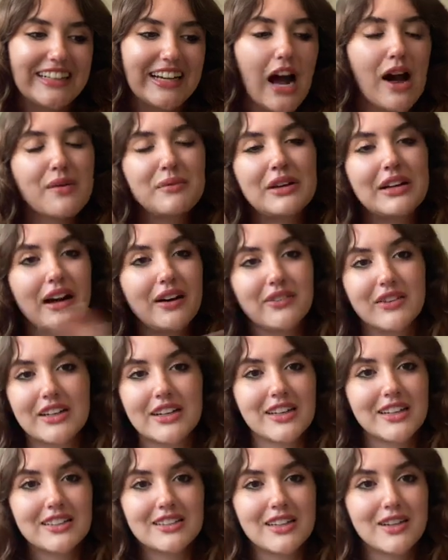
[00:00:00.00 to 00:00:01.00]
I mean, I'm gonna
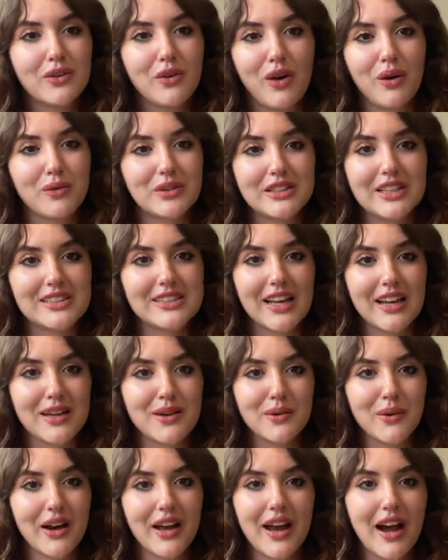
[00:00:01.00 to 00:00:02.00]
continue on with this
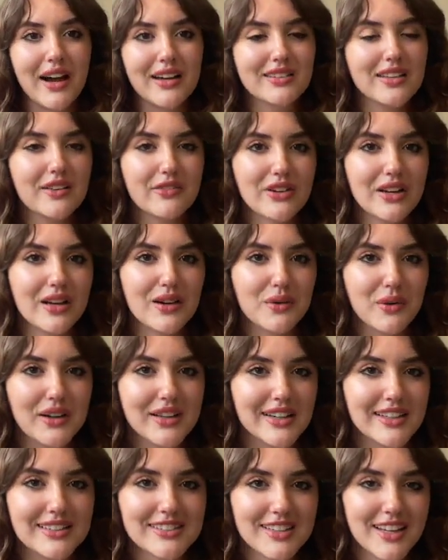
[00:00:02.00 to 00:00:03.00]
anyway. I love it. What can
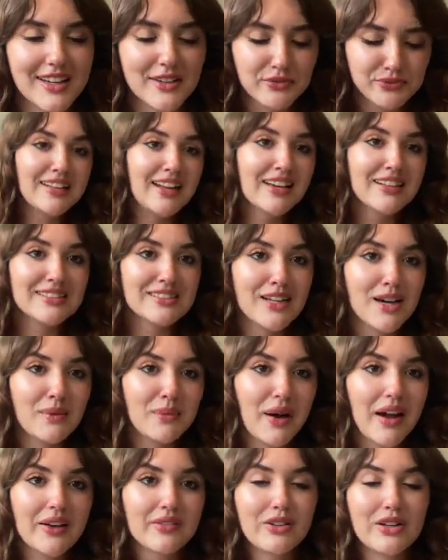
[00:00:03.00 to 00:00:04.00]
I say? Next up,
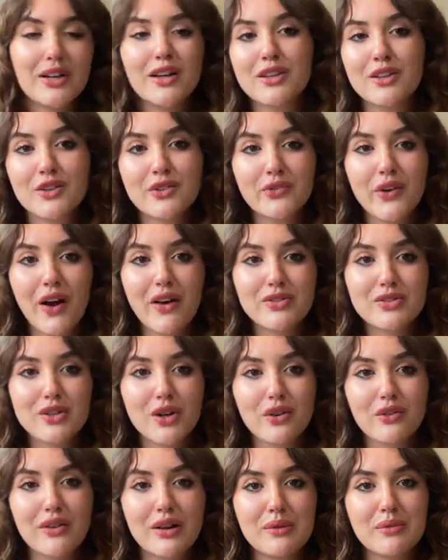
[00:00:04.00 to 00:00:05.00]
I have another
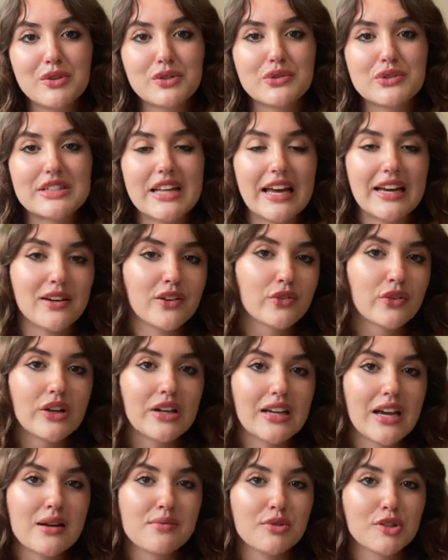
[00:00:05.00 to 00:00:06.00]
5-star read, which was Anne of Green
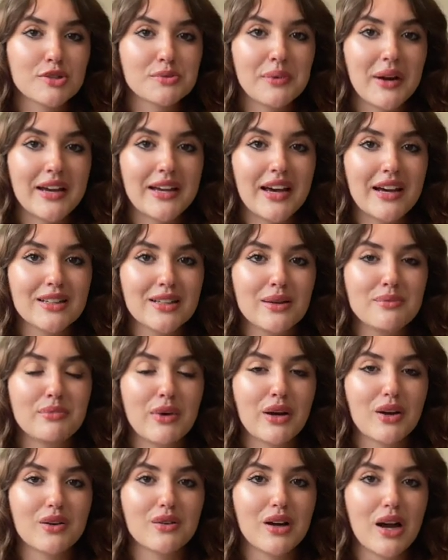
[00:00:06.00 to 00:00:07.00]
Gables by Ellen
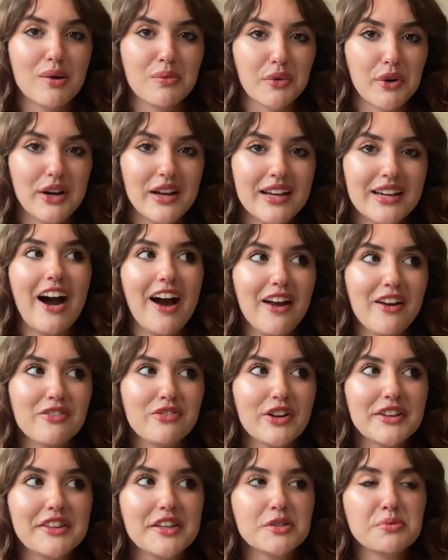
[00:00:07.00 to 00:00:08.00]
Montgomery. I've
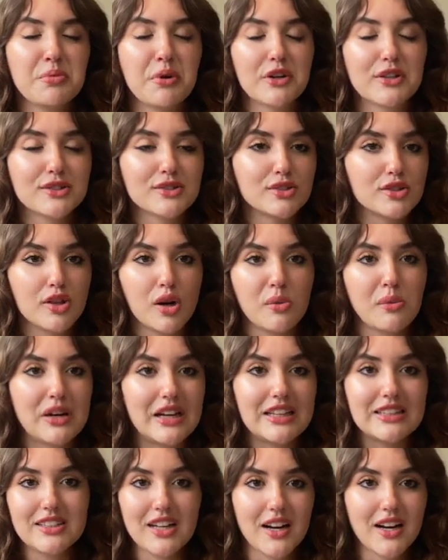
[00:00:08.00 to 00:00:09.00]
read this book so
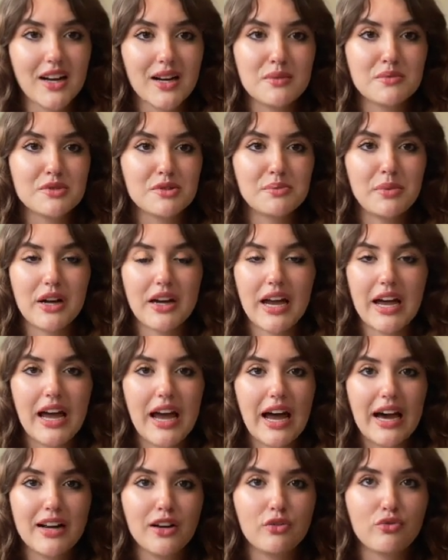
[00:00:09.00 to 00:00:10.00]
many times, but I
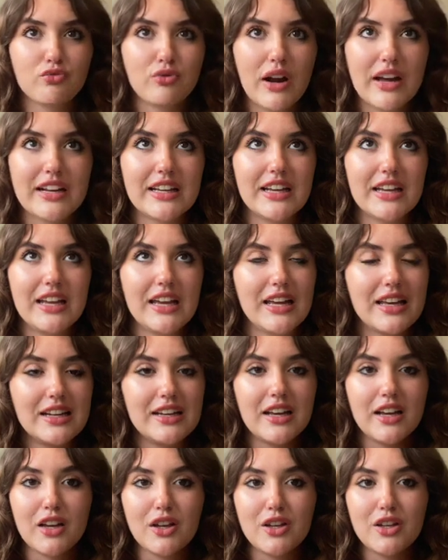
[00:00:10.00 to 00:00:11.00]
hadn't read it
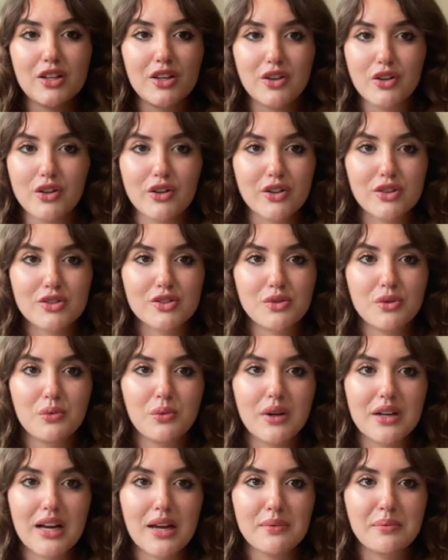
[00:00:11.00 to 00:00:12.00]
in years
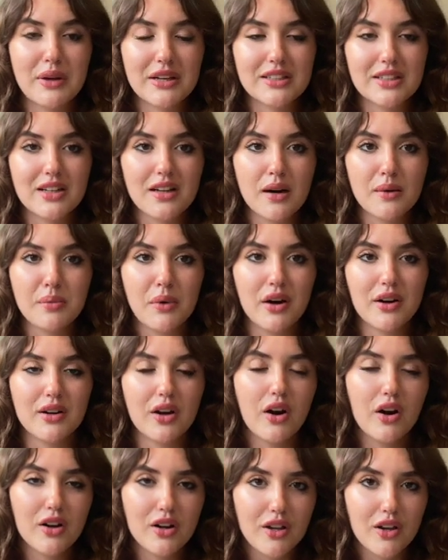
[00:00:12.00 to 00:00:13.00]
when I picked it up on
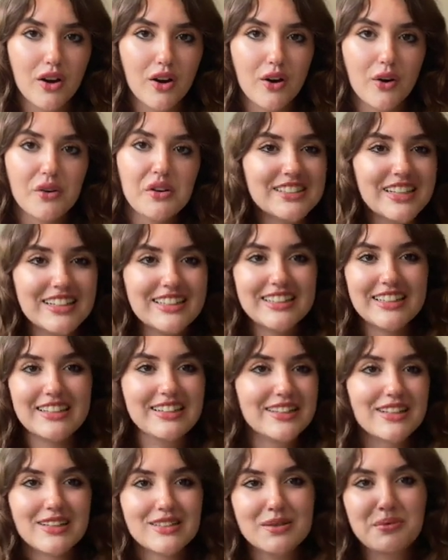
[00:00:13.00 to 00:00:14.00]
audio. It didn't
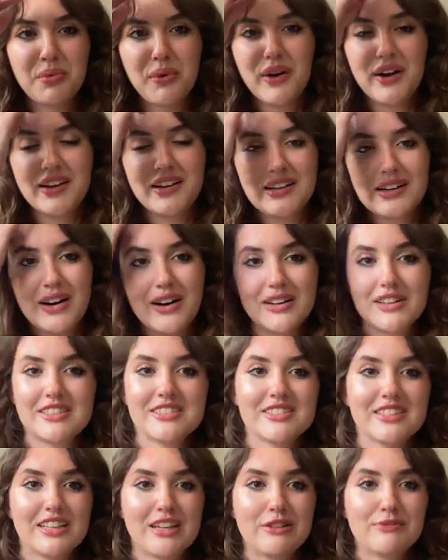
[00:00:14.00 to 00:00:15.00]
disappoint,
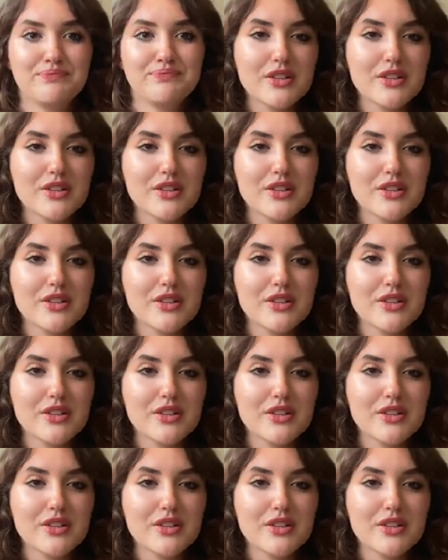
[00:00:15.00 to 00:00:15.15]
honestly.